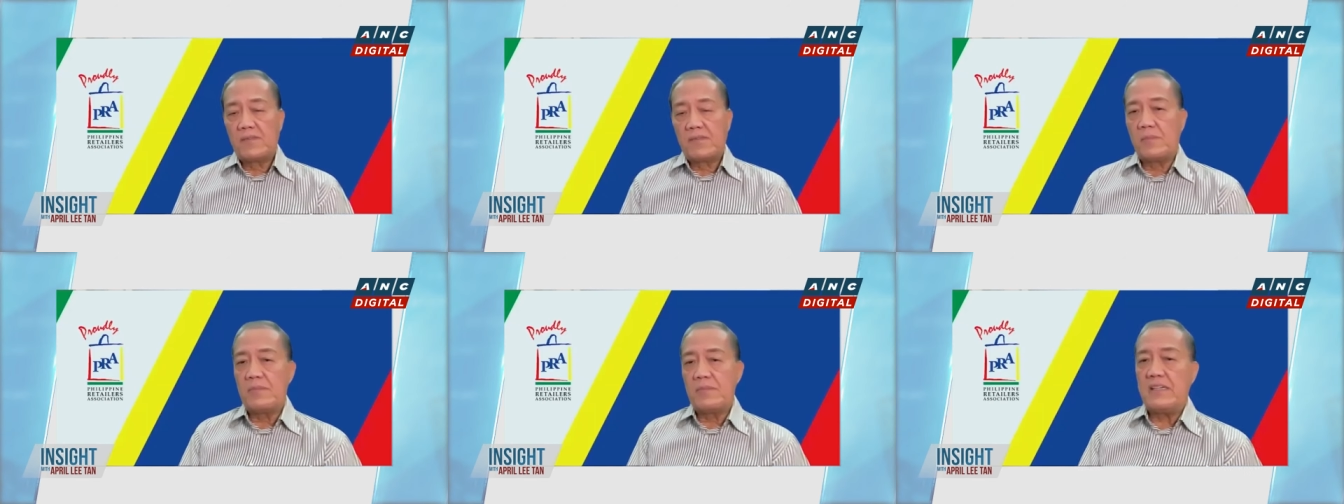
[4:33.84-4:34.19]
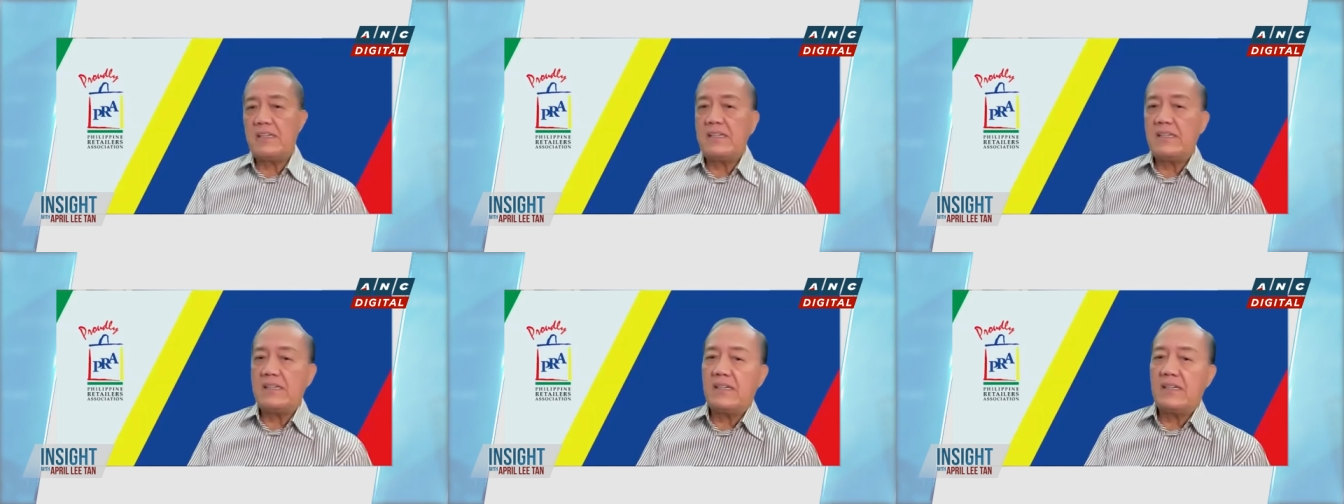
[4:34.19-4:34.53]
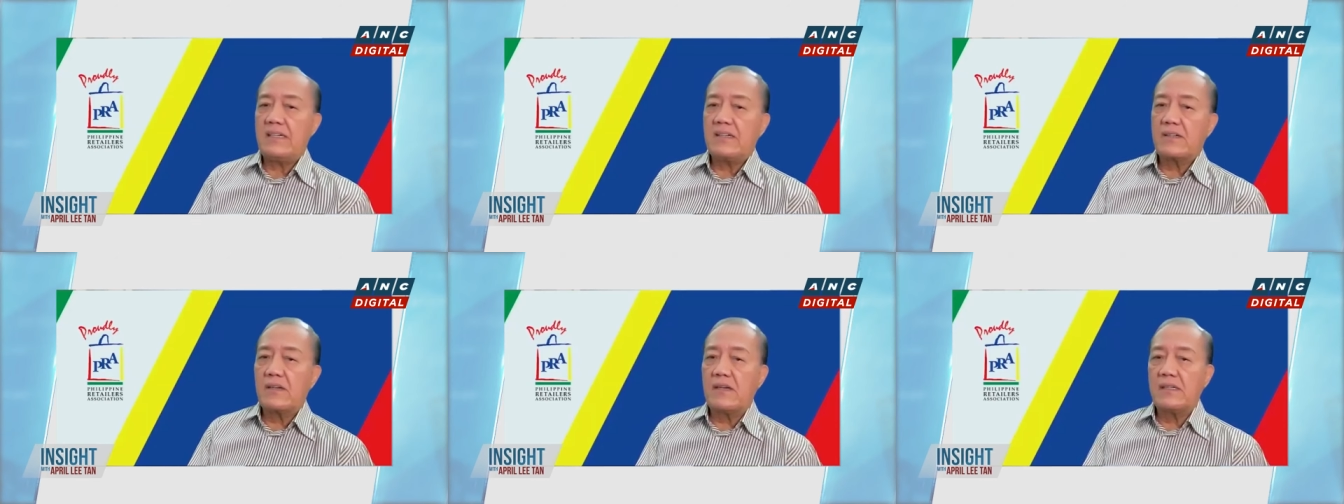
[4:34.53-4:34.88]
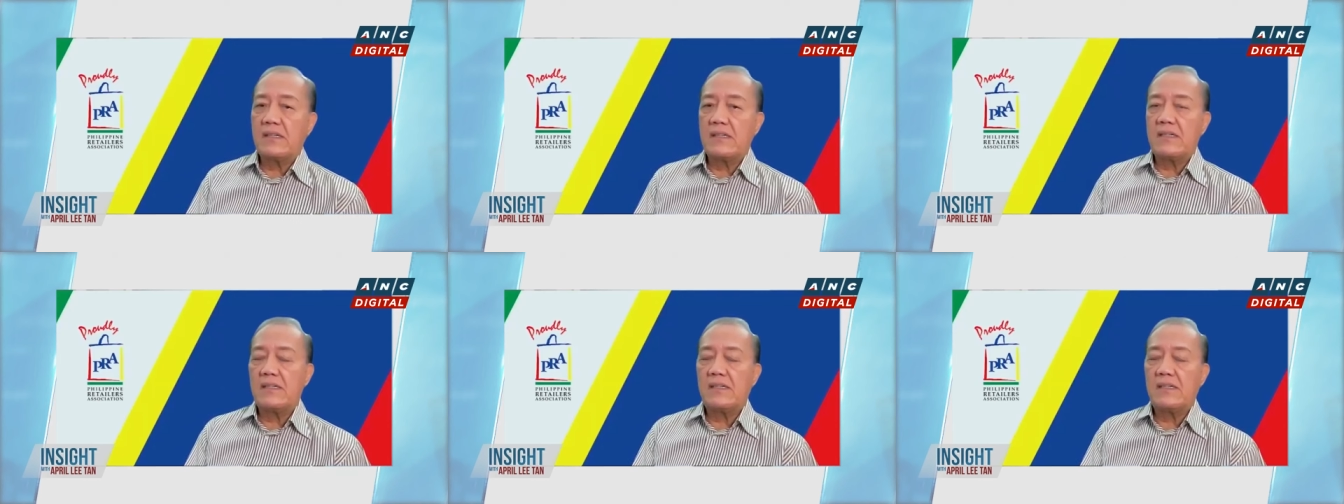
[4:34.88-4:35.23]
from the
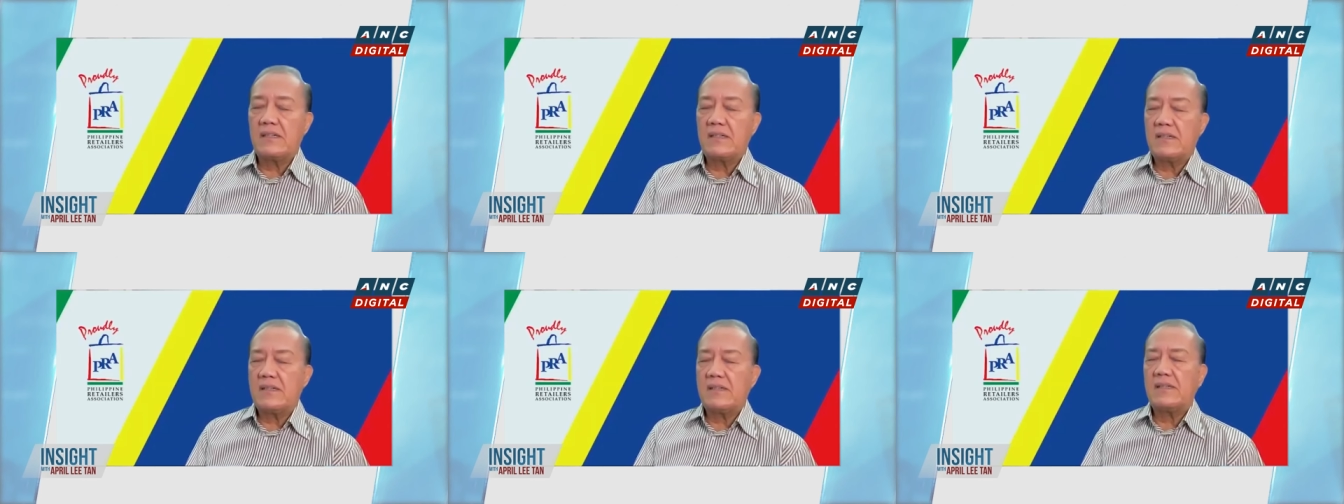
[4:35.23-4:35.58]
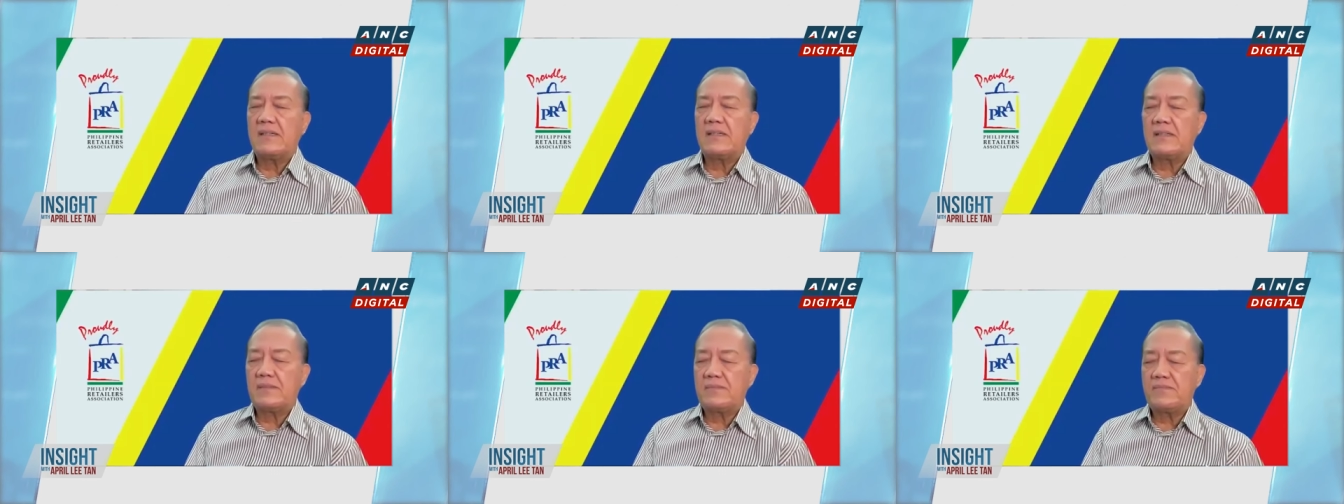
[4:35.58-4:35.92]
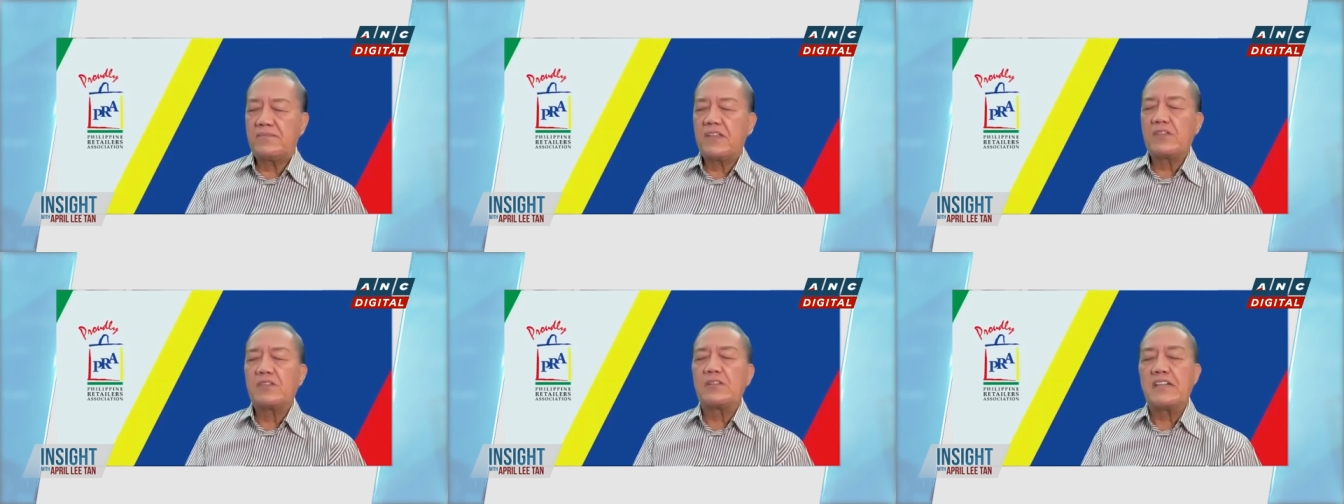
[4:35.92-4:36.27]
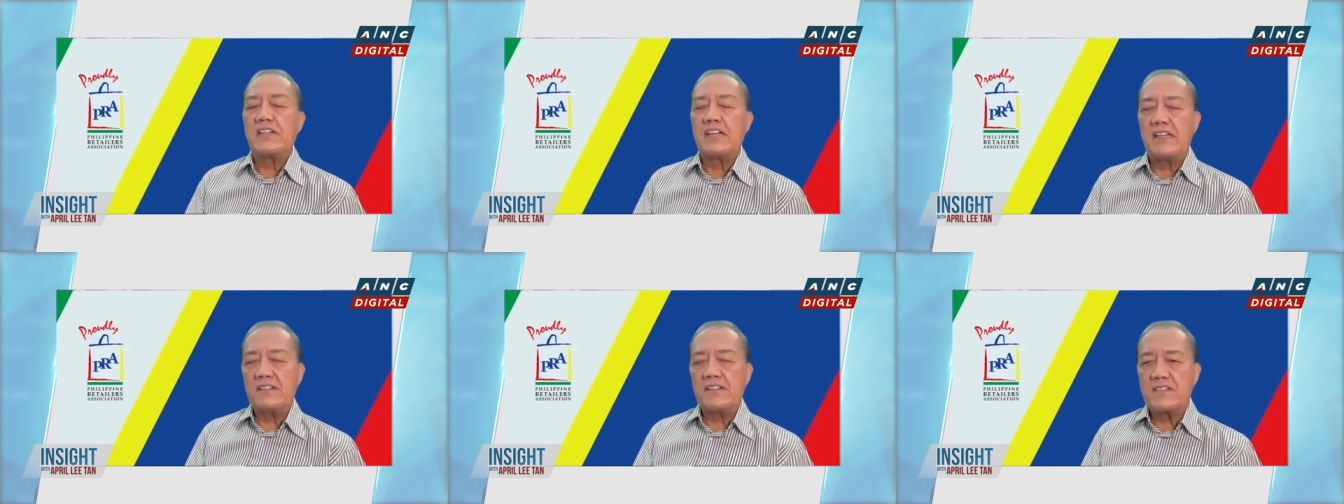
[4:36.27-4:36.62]
uh,
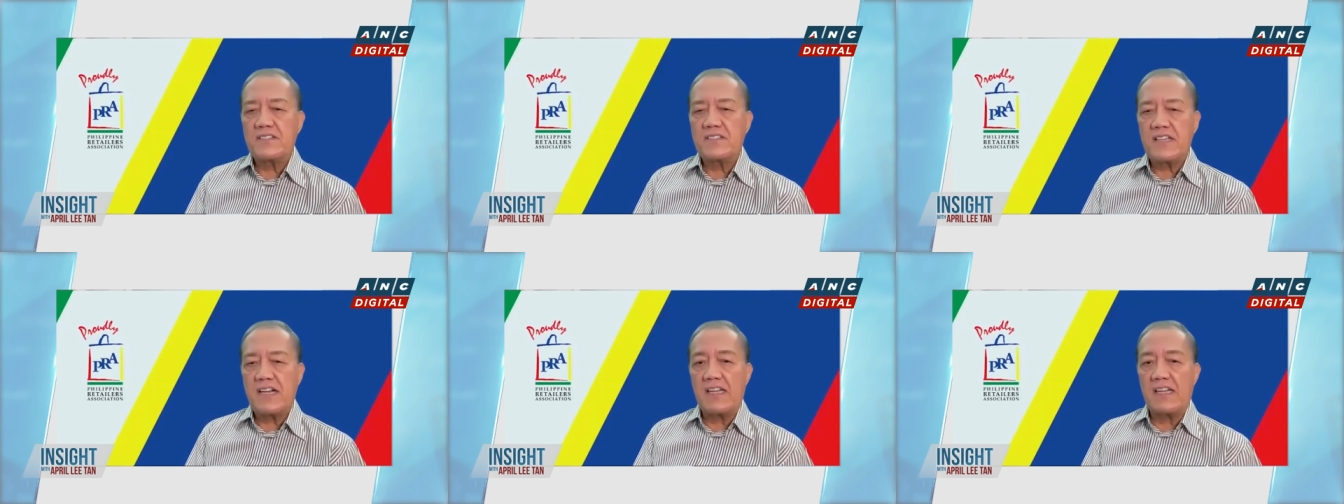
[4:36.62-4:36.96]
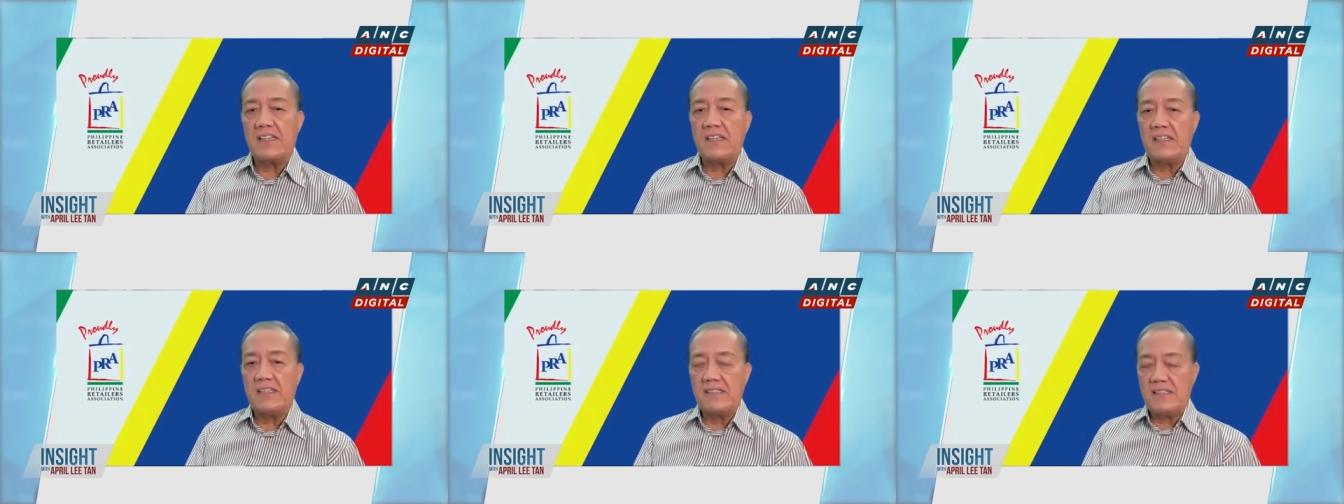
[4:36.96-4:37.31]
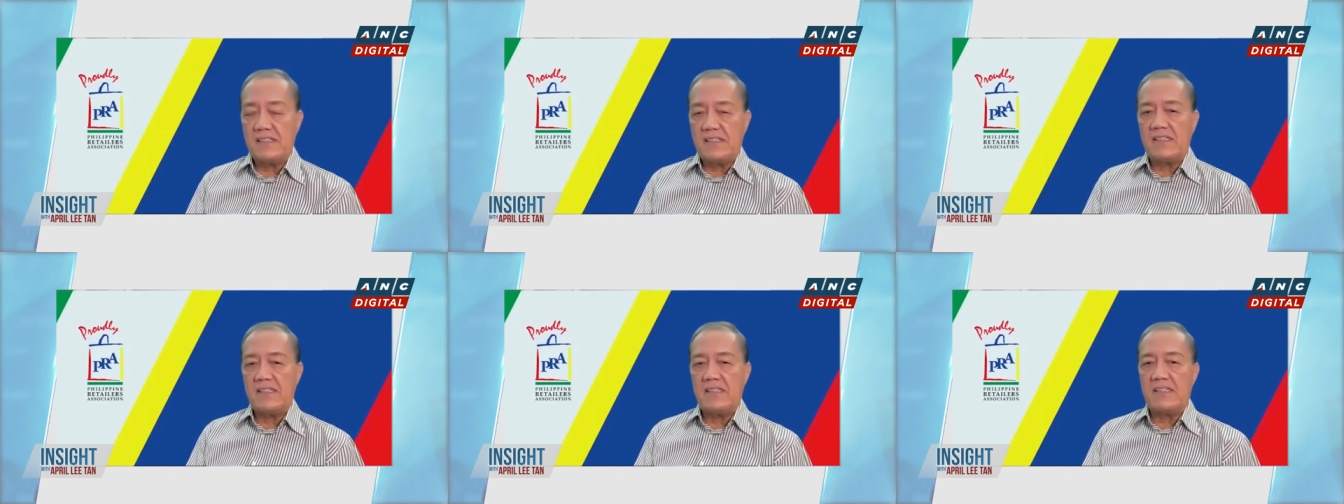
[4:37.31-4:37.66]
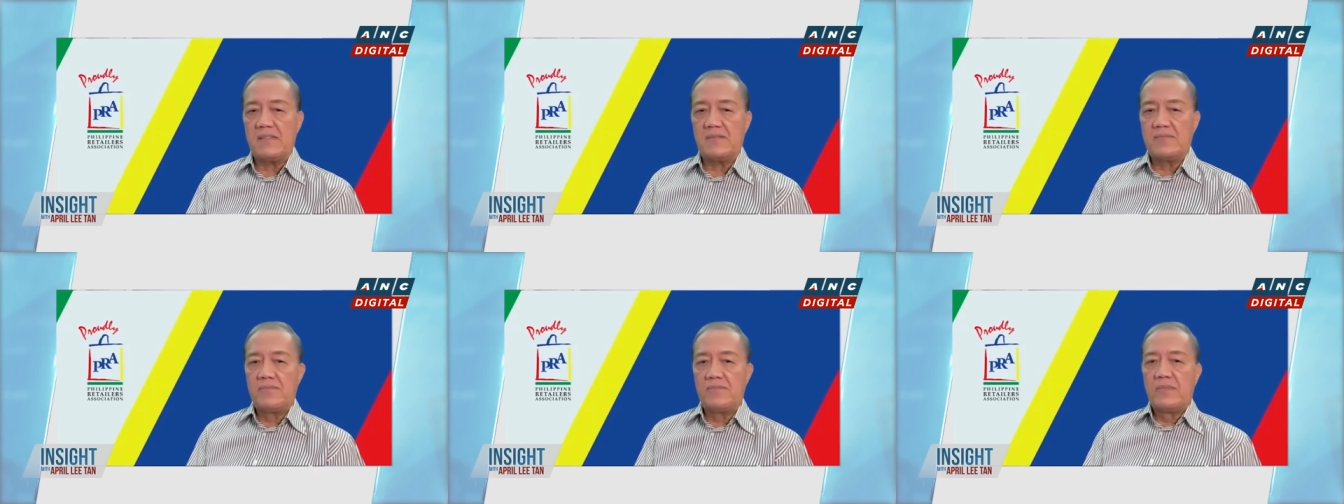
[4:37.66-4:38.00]
retailer side and
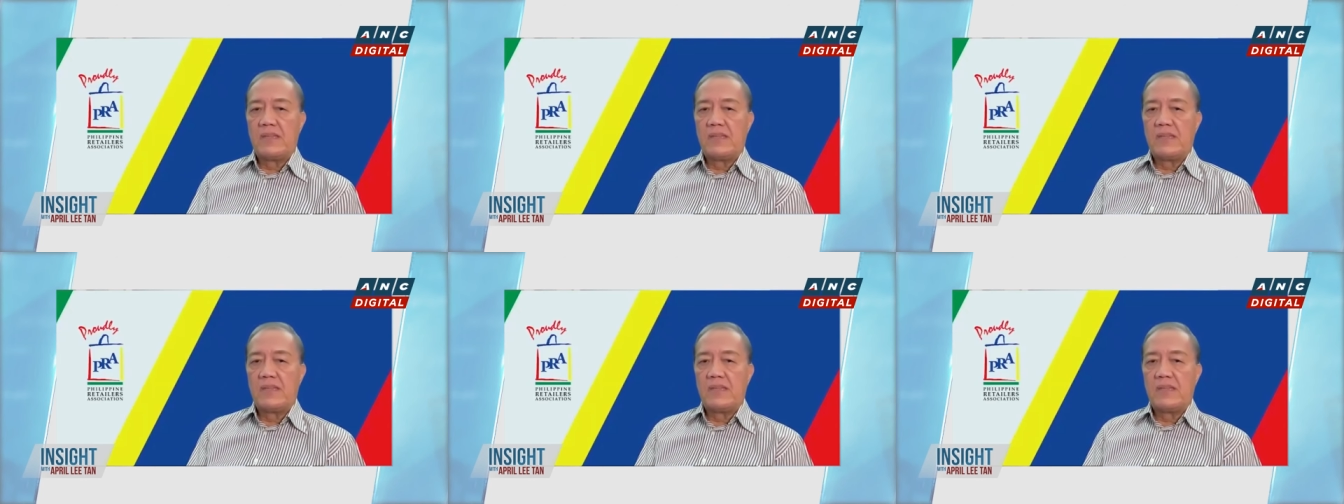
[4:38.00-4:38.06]
the